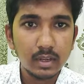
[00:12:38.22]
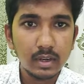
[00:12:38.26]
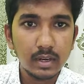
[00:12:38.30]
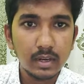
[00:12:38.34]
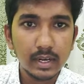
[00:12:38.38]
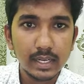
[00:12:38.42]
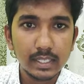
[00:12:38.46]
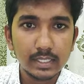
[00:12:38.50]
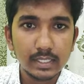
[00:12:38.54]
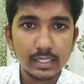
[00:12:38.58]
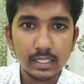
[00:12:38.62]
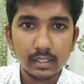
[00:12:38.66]

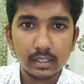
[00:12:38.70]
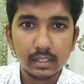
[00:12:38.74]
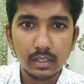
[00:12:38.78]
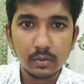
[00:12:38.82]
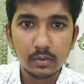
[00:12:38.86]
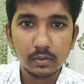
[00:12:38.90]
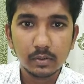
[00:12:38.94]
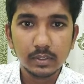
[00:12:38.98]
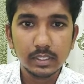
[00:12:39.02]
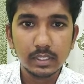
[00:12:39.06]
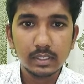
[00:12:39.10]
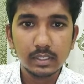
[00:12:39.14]
Let us check the
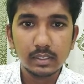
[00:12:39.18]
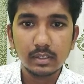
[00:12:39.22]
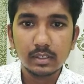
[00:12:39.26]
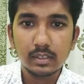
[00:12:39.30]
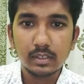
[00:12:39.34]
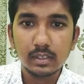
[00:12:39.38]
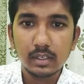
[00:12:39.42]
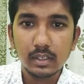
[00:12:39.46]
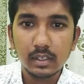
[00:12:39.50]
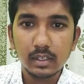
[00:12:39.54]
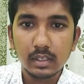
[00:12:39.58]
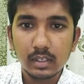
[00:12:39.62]
question.
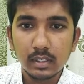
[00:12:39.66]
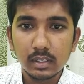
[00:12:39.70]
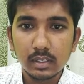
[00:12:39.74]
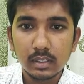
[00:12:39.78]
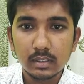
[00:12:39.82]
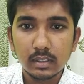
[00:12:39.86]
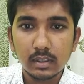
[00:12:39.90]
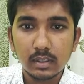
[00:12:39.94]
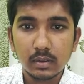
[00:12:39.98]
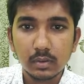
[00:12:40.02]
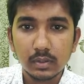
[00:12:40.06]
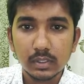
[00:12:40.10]

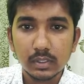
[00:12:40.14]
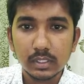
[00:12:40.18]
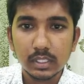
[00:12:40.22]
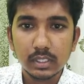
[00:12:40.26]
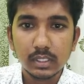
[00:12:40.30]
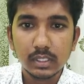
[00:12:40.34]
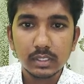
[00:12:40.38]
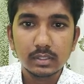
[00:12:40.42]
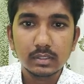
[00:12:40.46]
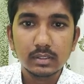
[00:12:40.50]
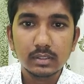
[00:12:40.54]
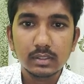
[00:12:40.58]
The
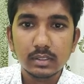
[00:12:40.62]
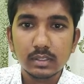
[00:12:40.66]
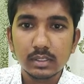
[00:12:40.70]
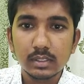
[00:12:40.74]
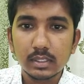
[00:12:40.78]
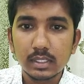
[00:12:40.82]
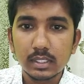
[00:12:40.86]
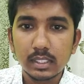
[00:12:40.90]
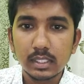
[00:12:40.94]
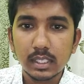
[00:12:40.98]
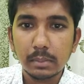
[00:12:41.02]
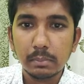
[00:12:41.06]
question is
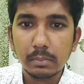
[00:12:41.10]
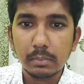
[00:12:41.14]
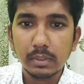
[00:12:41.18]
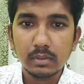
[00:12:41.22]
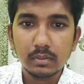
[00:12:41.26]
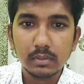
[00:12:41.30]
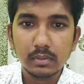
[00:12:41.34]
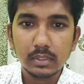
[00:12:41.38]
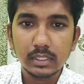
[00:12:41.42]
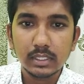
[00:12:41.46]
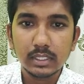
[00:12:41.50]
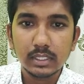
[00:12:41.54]
CA
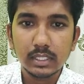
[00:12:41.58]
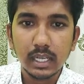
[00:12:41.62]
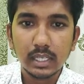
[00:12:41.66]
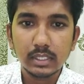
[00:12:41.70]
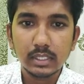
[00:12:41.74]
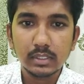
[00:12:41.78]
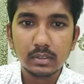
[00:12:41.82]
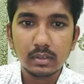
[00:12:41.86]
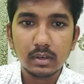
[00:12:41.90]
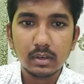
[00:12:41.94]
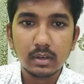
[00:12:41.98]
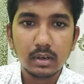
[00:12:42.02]
Madhu is
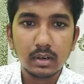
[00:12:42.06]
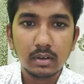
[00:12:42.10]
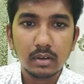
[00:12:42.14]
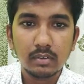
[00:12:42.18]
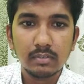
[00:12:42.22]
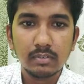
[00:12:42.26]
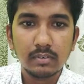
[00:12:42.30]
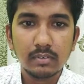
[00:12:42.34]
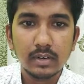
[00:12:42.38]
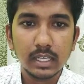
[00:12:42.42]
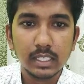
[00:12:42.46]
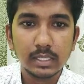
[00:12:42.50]
statutory auditor of
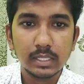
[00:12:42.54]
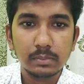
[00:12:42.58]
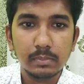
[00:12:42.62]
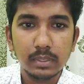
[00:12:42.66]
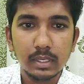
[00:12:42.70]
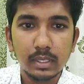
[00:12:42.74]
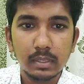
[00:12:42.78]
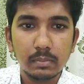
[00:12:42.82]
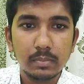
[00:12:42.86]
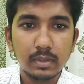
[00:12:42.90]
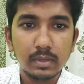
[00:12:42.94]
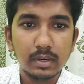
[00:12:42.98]
Lakshmi
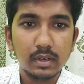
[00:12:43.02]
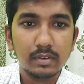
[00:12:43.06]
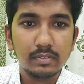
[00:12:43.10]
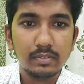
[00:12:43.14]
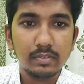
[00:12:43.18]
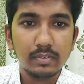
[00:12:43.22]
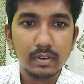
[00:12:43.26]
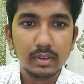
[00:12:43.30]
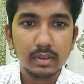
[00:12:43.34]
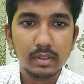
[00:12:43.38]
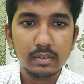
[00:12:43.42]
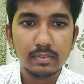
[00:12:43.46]
Limited
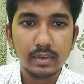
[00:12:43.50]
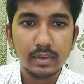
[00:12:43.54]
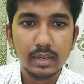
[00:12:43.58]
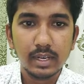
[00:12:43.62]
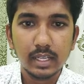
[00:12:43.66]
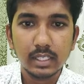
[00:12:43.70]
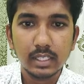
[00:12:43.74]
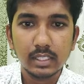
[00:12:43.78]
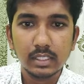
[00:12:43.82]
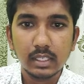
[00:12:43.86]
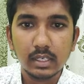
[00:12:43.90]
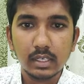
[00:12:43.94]
for the
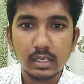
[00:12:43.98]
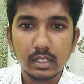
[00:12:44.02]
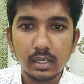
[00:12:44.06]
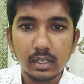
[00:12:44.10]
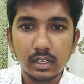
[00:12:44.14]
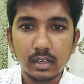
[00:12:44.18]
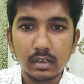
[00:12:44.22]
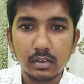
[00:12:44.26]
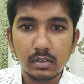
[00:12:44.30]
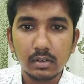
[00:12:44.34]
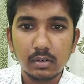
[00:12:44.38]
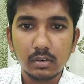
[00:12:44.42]
financial
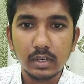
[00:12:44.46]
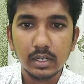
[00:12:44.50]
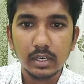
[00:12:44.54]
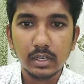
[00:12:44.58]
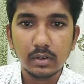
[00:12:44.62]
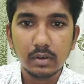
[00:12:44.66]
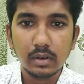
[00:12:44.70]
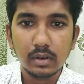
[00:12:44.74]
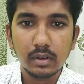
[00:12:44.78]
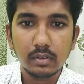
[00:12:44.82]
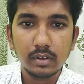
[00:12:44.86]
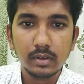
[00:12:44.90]
year
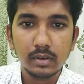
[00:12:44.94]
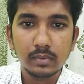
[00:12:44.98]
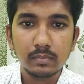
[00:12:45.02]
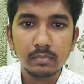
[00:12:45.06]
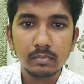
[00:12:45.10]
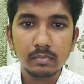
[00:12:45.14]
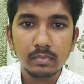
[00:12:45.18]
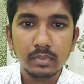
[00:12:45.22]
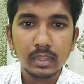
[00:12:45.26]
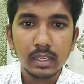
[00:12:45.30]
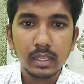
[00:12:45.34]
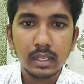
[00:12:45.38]
2021.
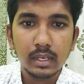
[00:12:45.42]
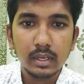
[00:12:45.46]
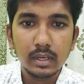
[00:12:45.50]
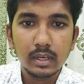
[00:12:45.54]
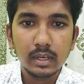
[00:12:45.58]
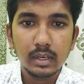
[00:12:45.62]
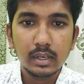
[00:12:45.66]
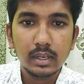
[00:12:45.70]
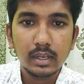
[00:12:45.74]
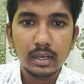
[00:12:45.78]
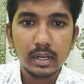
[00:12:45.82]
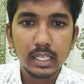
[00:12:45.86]

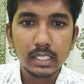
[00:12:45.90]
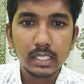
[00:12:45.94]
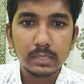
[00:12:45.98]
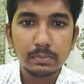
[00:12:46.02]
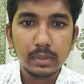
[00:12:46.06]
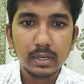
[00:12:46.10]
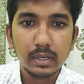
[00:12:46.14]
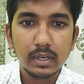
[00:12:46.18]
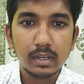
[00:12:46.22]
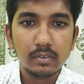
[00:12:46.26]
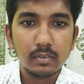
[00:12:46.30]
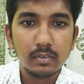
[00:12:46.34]
In
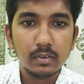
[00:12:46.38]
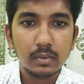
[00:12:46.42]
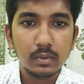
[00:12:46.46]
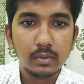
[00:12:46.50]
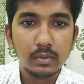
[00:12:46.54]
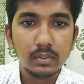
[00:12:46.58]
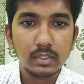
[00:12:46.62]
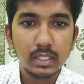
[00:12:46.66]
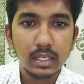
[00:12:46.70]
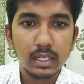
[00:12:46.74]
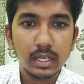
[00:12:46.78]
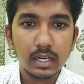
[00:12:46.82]
respect of
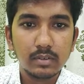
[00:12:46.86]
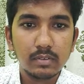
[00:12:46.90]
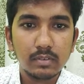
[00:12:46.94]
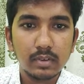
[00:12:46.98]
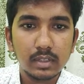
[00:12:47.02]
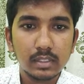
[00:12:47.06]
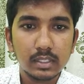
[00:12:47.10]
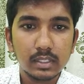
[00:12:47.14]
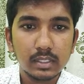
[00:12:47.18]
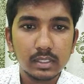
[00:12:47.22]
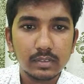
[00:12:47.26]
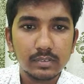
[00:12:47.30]
loans and
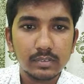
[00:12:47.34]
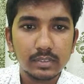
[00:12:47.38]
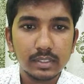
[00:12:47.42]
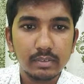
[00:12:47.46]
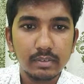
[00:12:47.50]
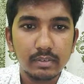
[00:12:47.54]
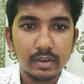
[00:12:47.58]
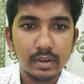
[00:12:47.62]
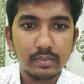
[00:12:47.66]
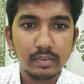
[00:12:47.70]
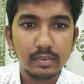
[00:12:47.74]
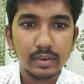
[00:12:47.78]
advances of
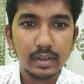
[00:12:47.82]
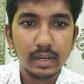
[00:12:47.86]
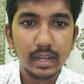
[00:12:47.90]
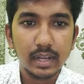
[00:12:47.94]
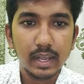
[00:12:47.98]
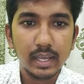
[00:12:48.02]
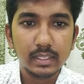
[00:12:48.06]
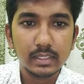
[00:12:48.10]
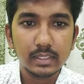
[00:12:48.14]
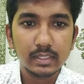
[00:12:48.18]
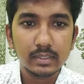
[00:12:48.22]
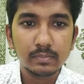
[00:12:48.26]
75
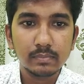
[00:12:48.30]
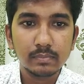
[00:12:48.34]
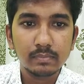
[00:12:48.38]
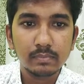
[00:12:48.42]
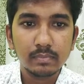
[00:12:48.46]
lakhs